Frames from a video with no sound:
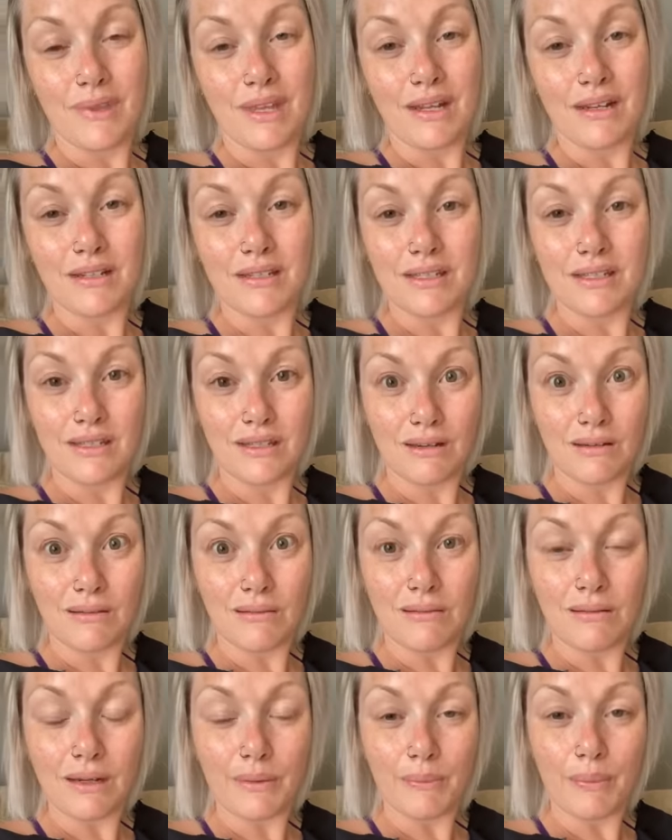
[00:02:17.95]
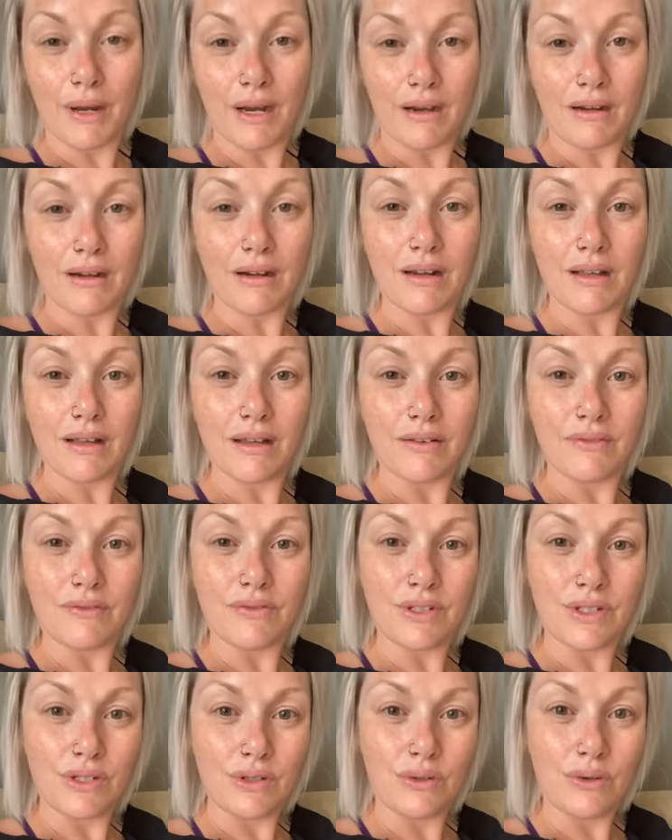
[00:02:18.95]
It is so imperative
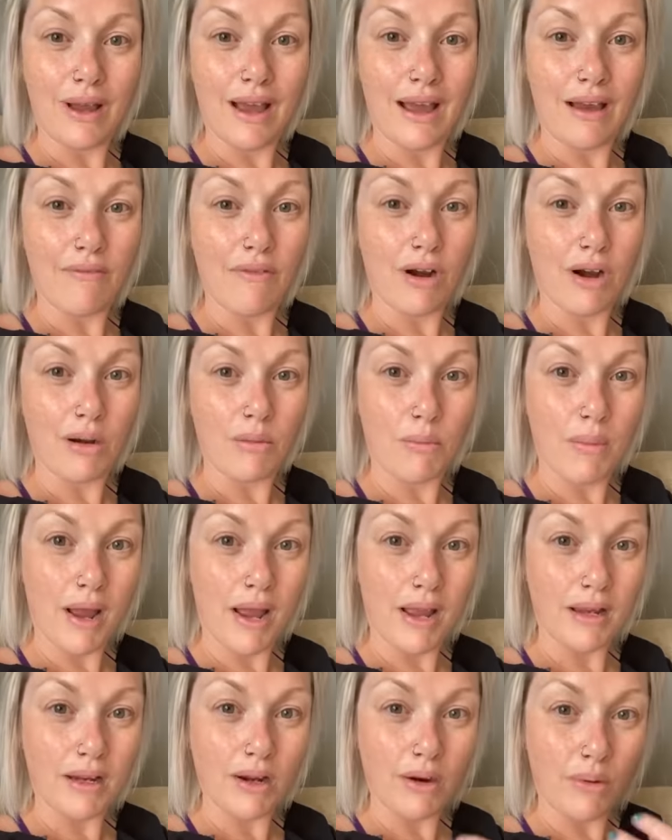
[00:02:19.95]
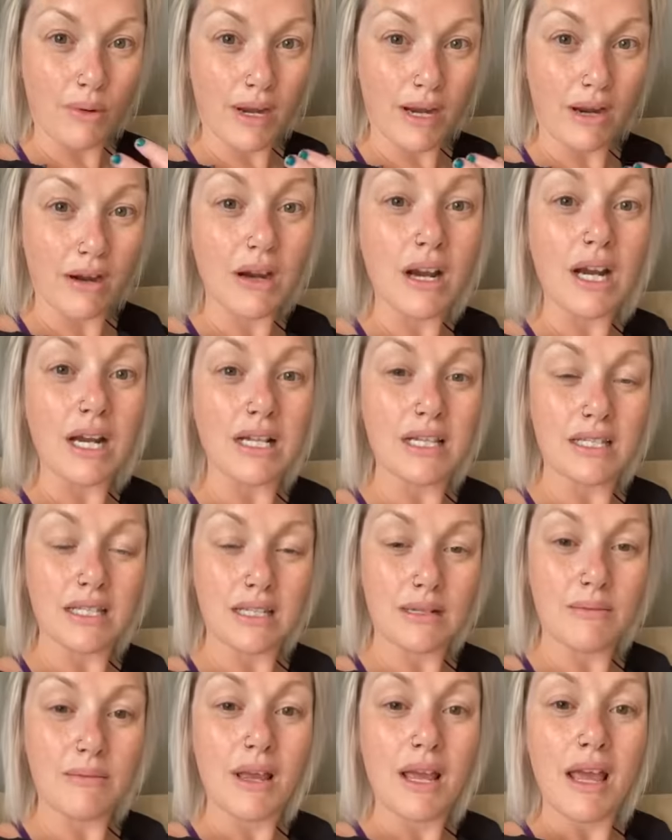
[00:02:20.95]
to have heart mind coherence
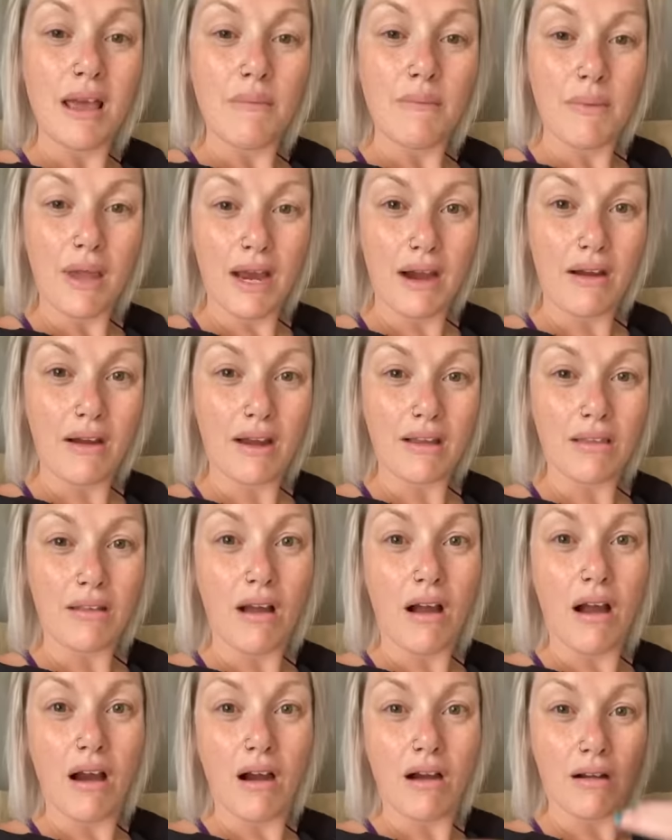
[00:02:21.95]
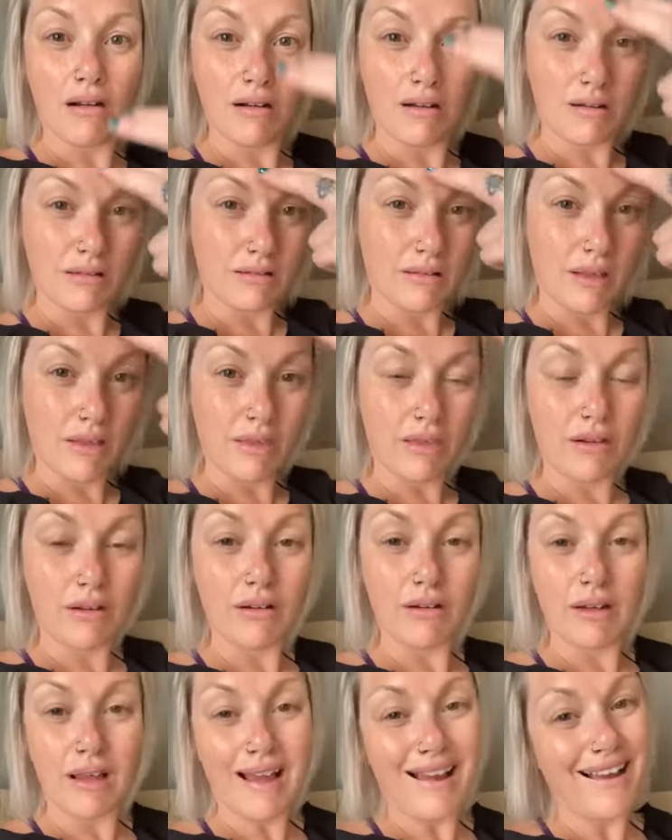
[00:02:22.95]
and pairing the heart and the
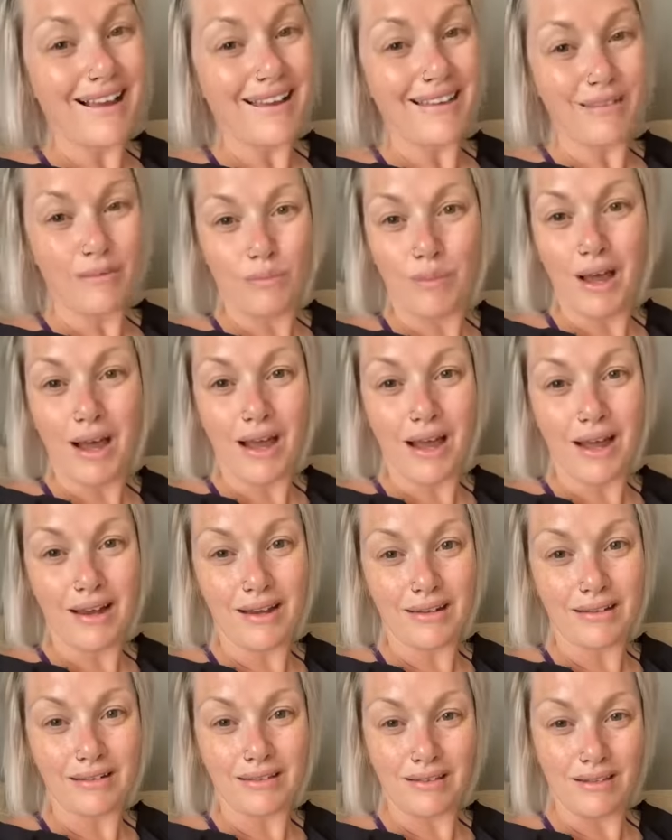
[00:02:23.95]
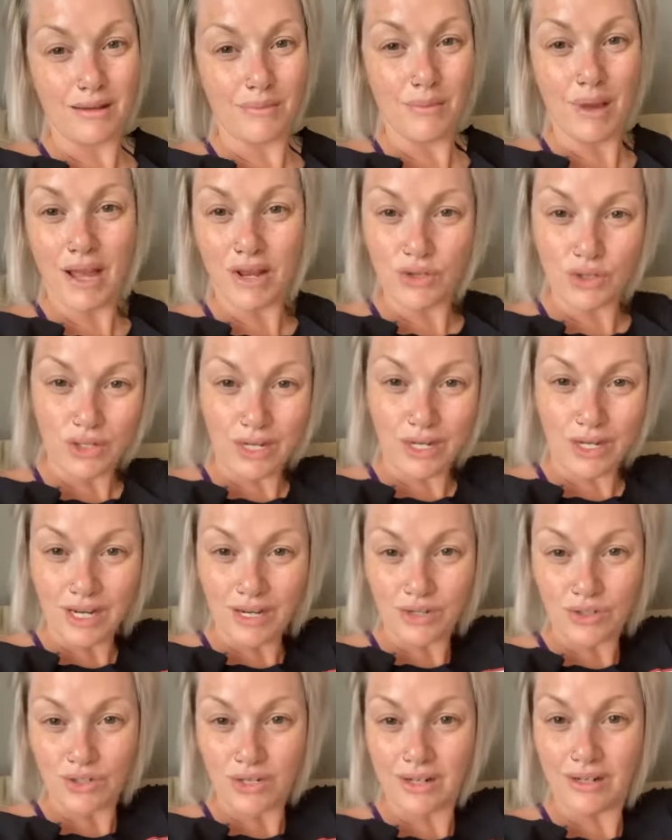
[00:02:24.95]
third eye, the mind, the
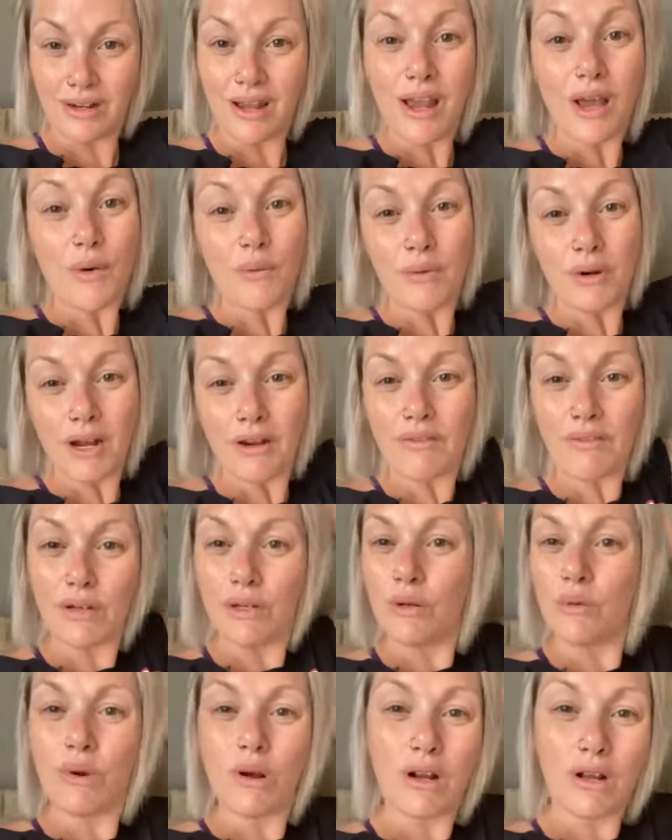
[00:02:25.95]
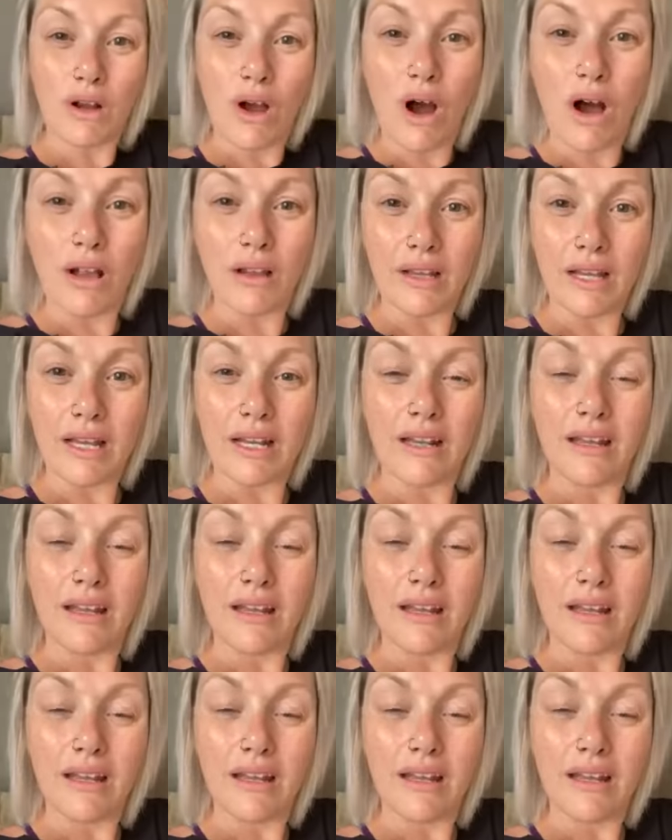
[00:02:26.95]
imagination, whatever you want to call it